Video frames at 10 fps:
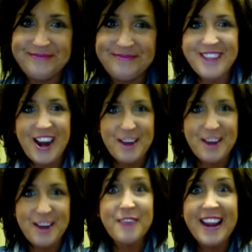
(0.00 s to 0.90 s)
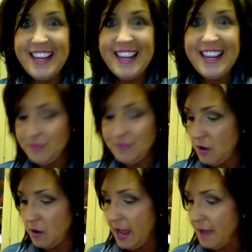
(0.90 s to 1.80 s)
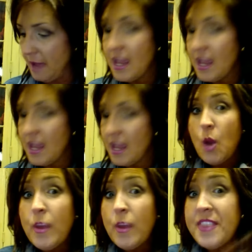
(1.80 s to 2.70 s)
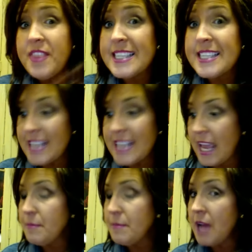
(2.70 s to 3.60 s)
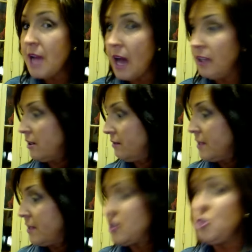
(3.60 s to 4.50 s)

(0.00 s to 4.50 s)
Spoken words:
All right, we ready? Okay. With that same color that you